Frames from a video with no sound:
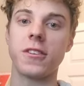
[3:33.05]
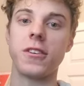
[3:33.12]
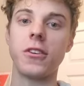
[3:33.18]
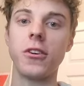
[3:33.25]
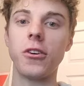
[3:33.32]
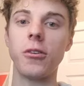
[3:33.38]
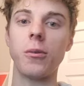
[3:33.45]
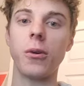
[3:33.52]
and
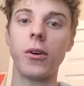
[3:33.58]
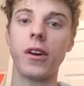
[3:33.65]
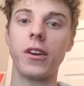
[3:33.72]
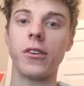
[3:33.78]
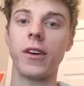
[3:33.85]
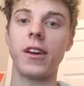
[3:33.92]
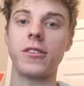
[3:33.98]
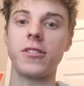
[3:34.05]
no more
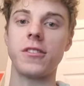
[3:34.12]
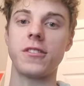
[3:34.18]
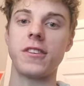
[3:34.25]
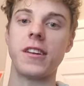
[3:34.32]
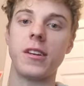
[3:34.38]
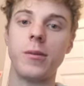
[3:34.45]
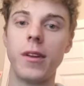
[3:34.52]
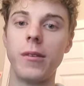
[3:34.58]
iterations
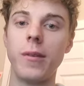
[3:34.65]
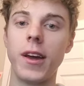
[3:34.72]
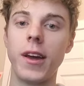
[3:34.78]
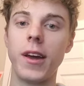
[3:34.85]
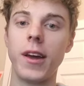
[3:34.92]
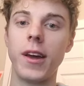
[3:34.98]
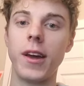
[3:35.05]
need to be made.